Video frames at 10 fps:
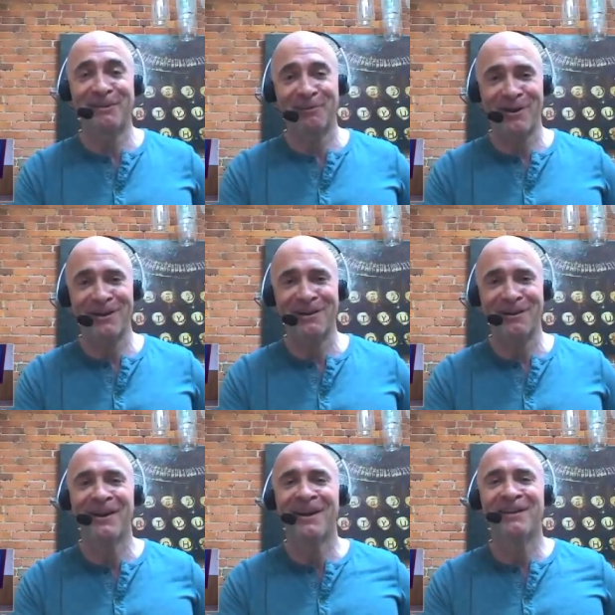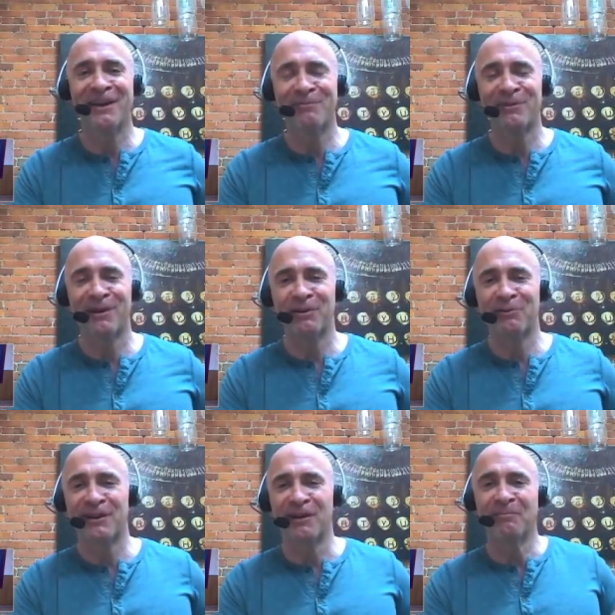so I hear, not for every
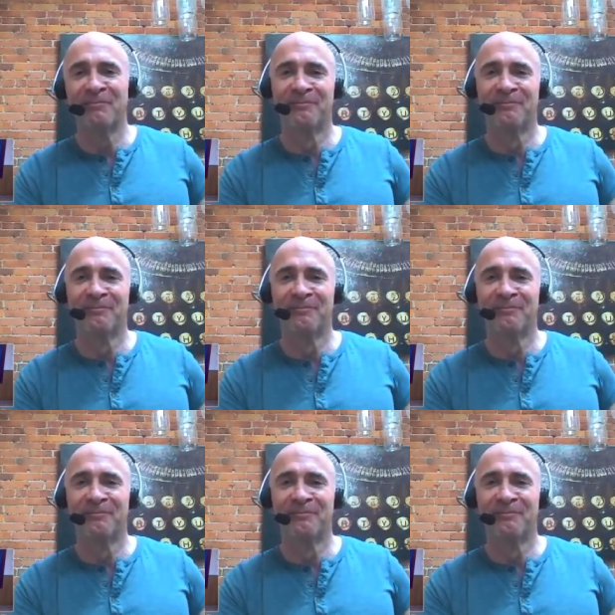reader.